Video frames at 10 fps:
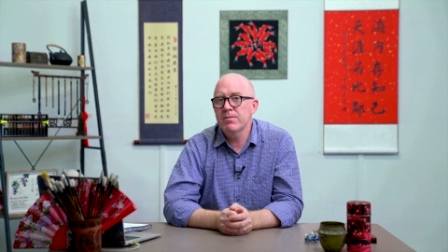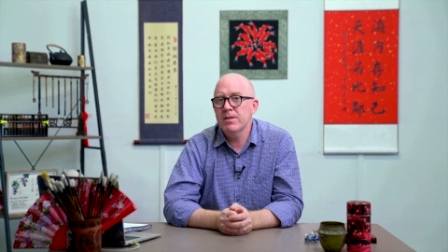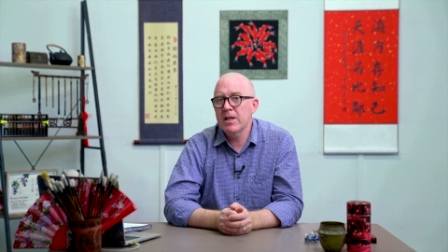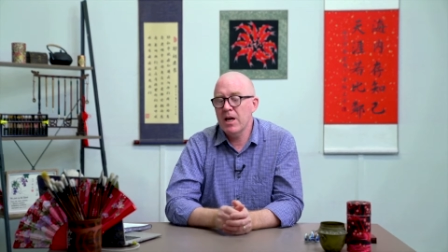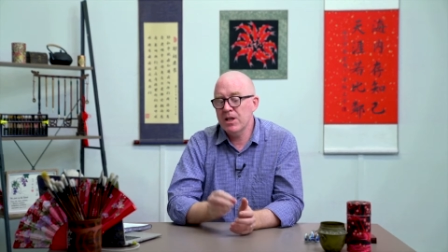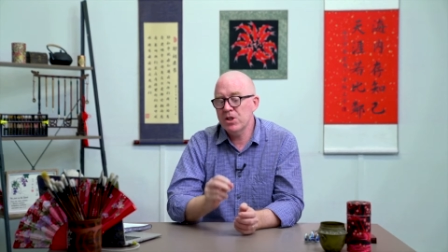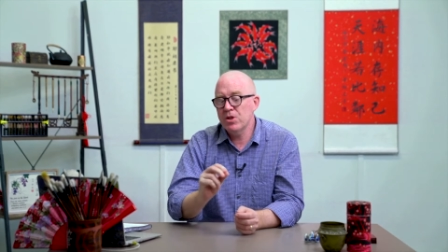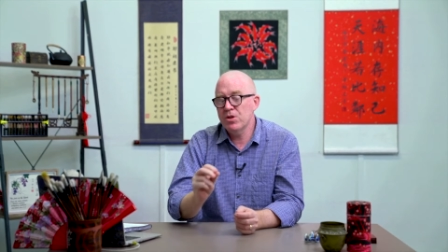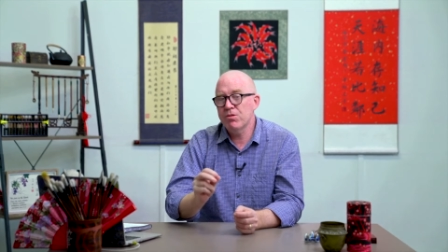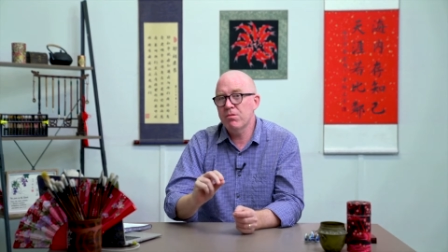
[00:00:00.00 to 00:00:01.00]
and ask
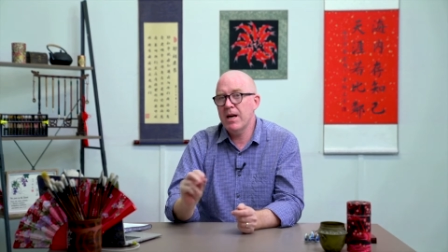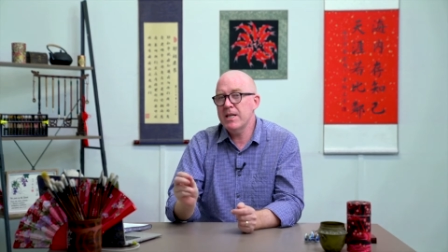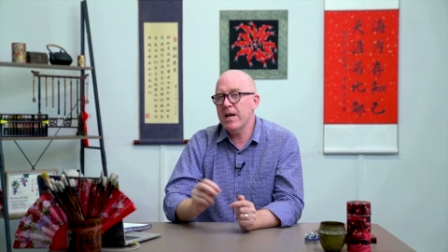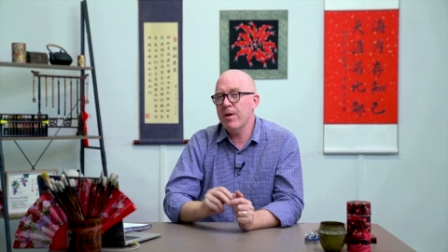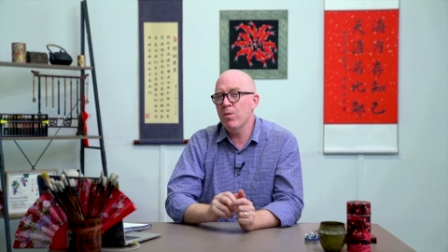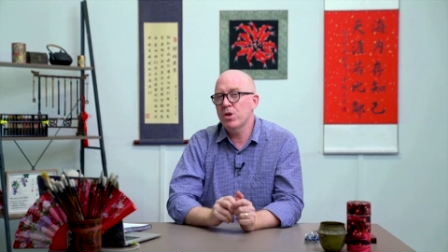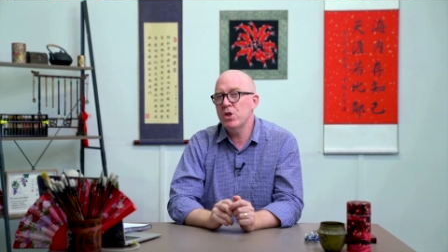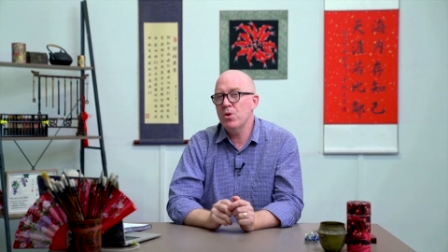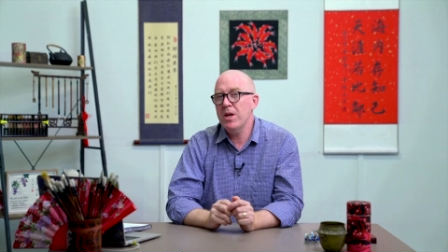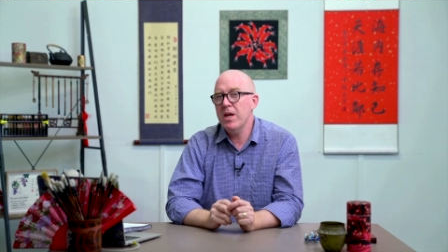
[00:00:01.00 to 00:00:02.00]
you to write down what
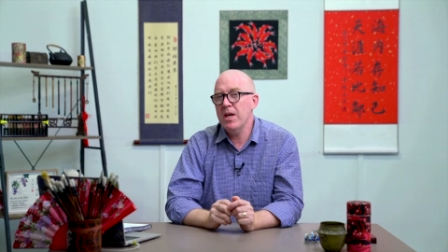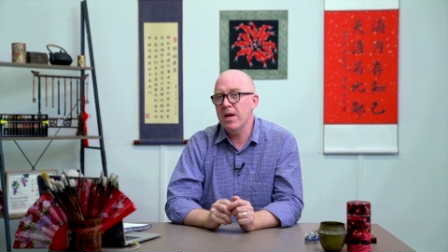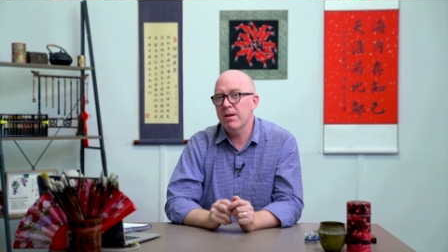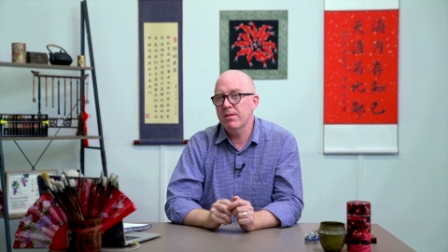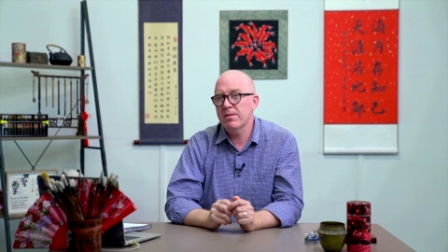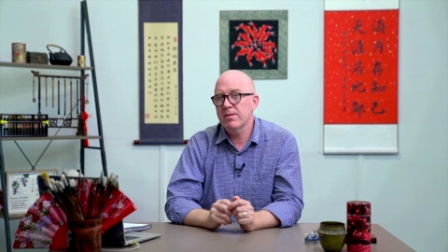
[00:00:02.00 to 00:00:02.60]
you hear?